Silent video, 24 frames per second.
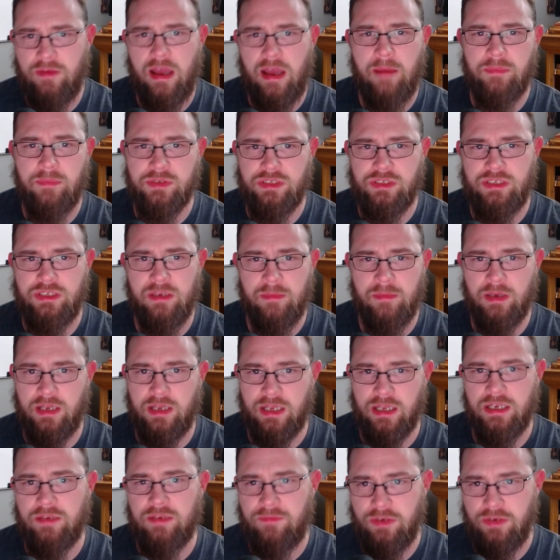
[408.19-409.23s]
epistemic
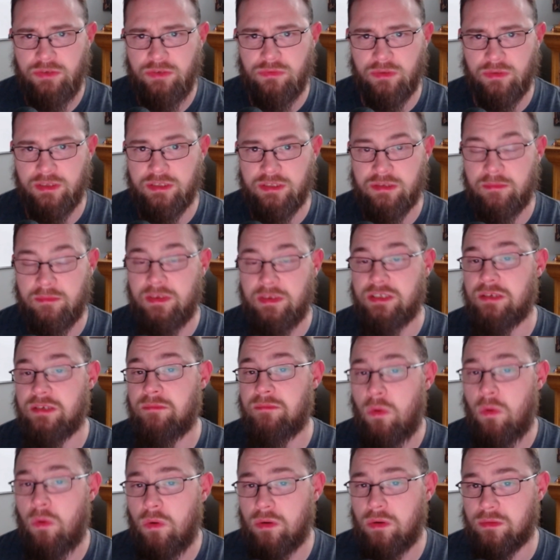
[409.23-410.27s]
individualism is
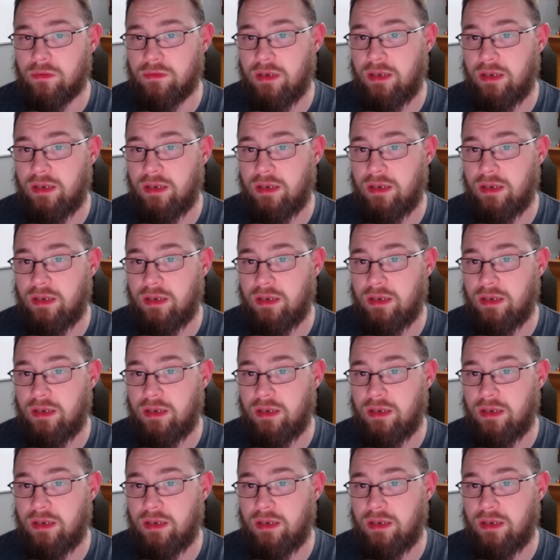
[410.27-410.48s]
important